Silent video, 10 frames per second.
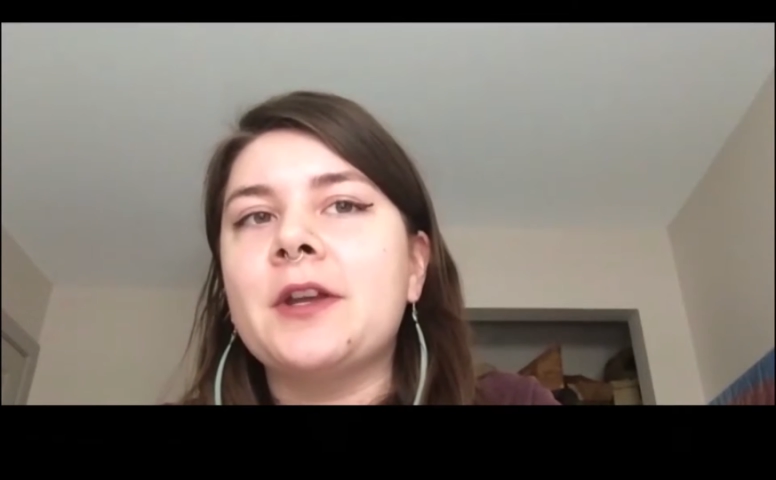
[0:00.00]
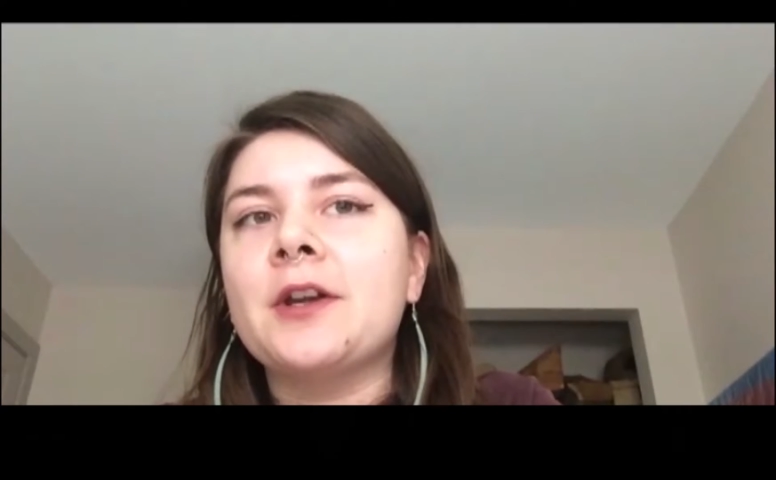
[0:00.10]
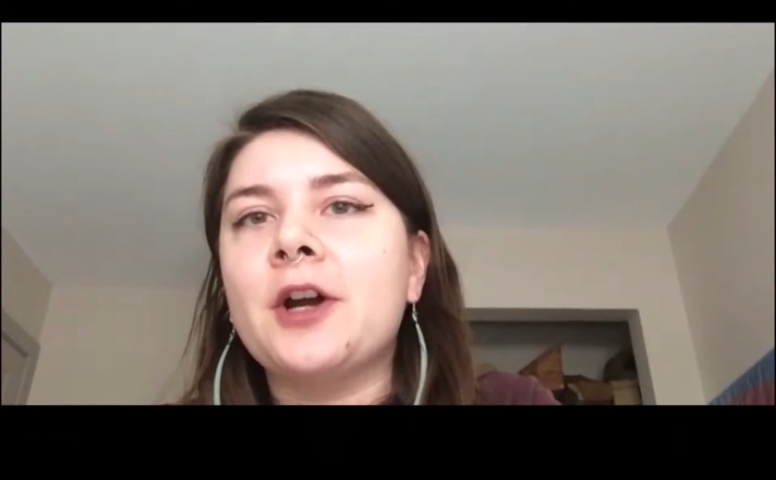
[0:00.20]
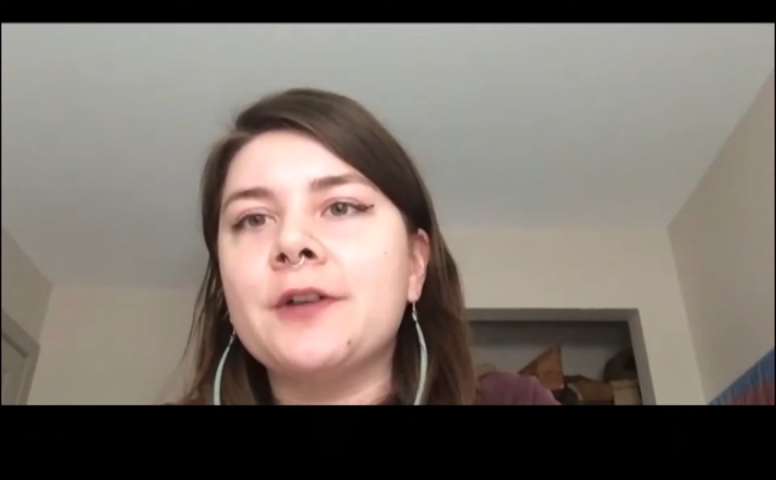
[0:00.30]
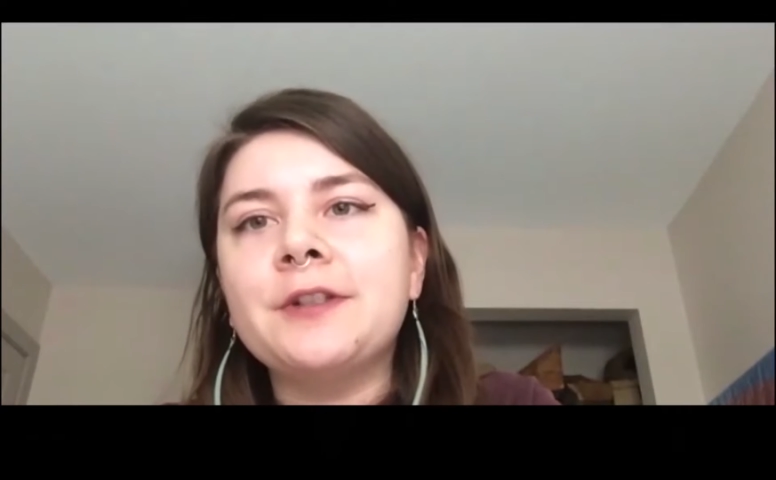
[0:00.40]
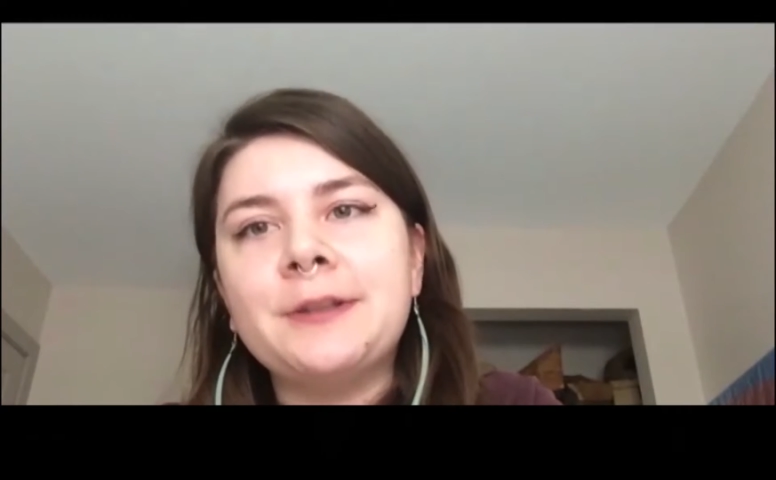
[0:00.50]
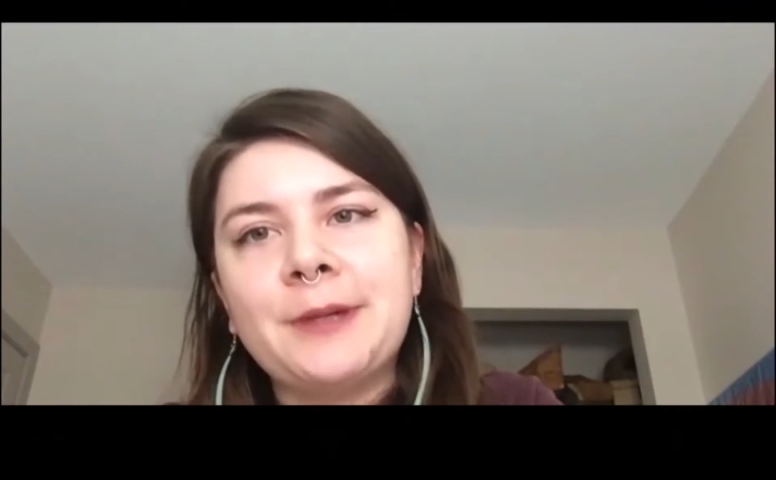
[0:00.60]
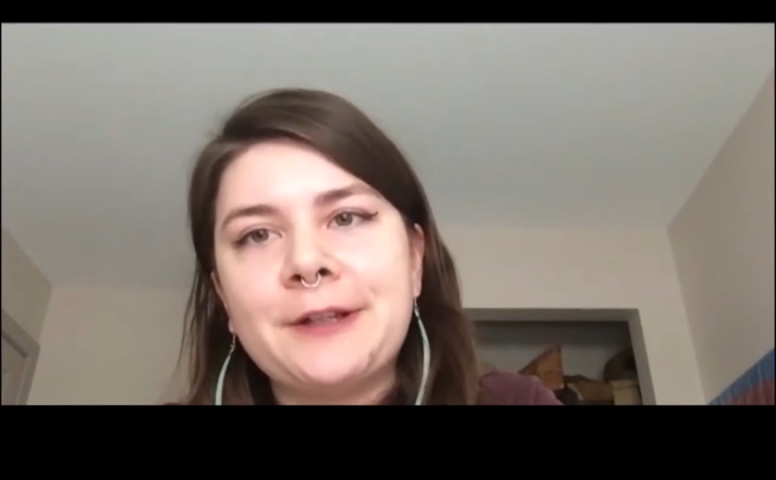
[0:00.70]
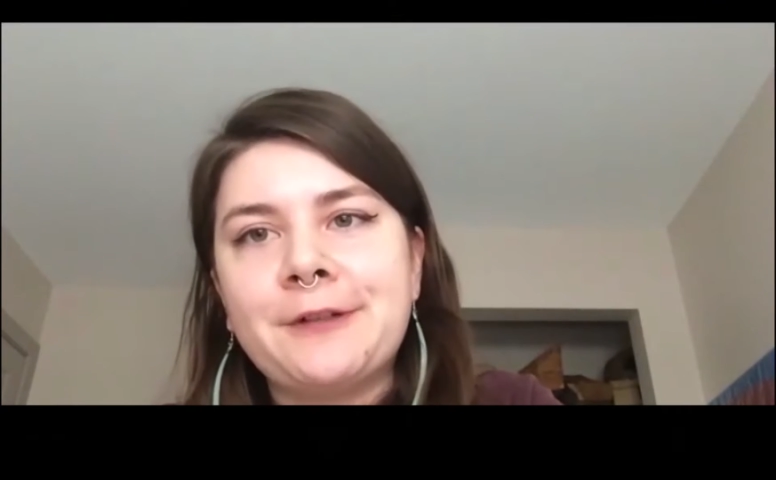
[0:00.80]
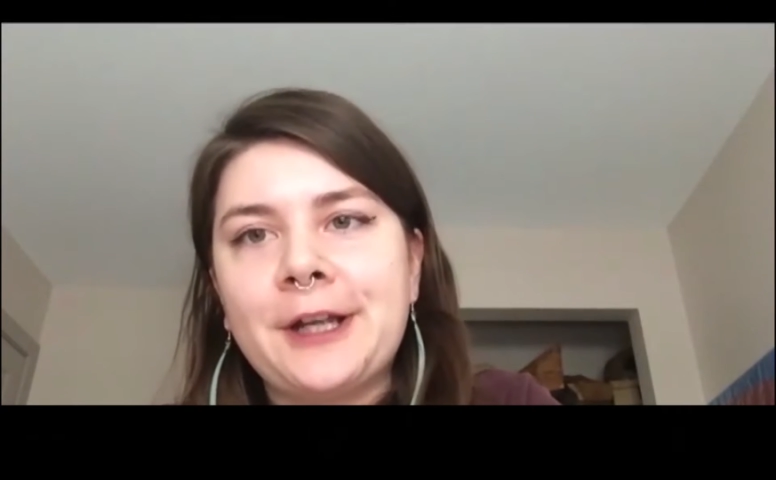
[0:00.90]
carving in
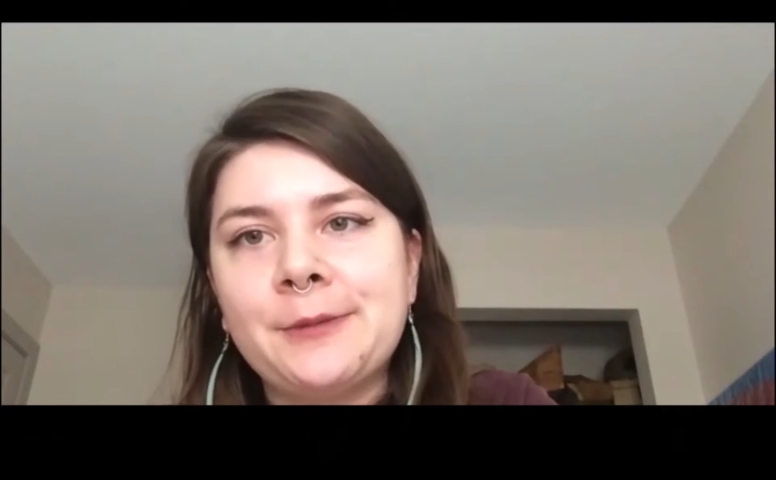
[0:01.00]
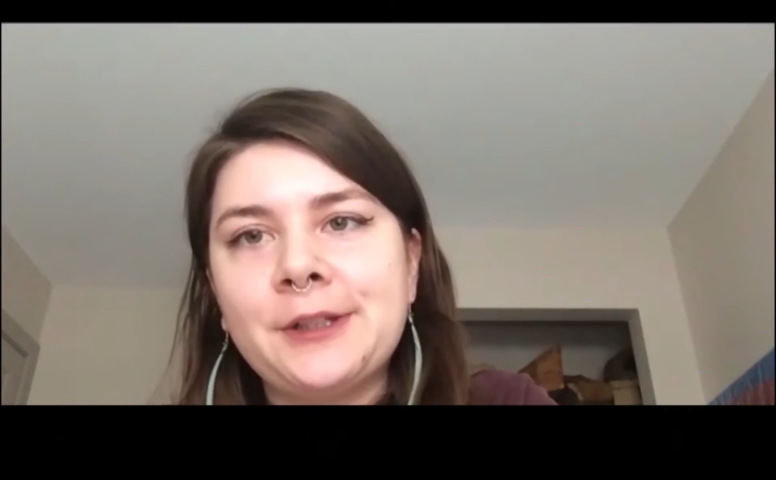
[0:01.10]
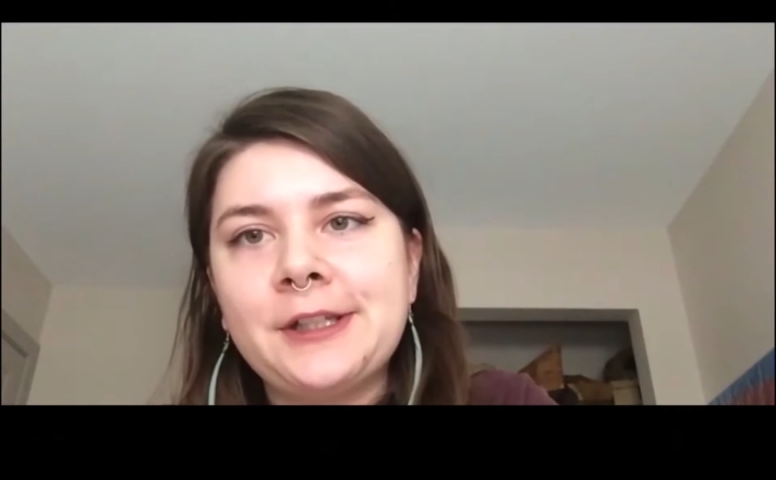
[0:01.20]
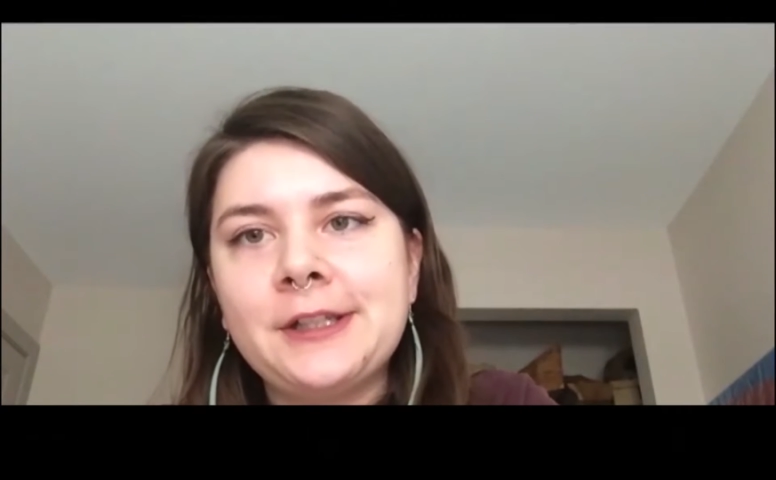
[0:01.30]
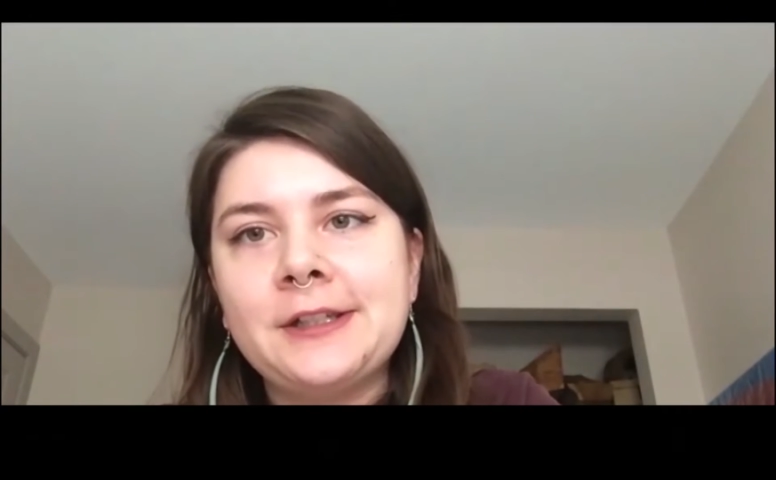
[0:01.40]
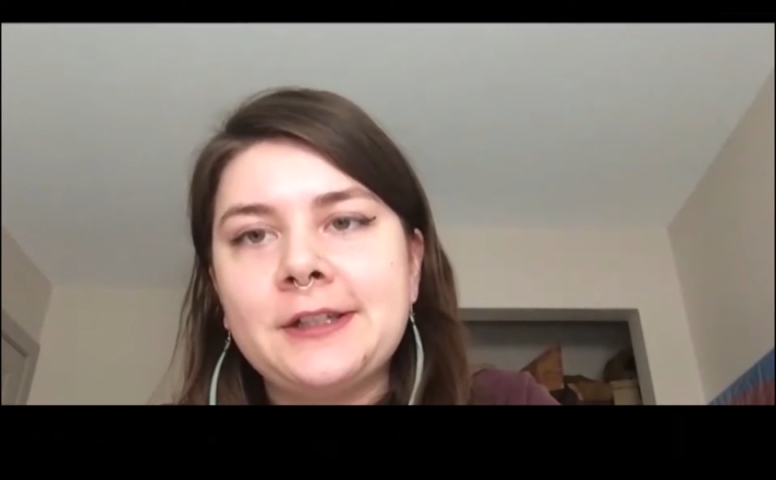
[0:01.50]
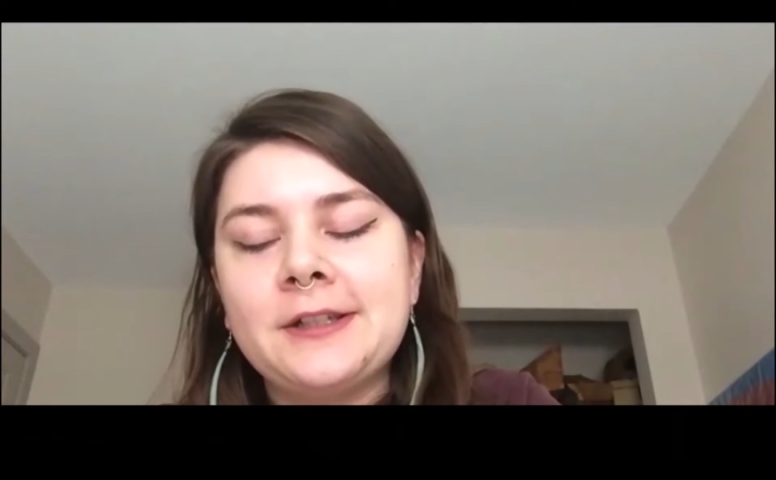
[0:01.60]
my family.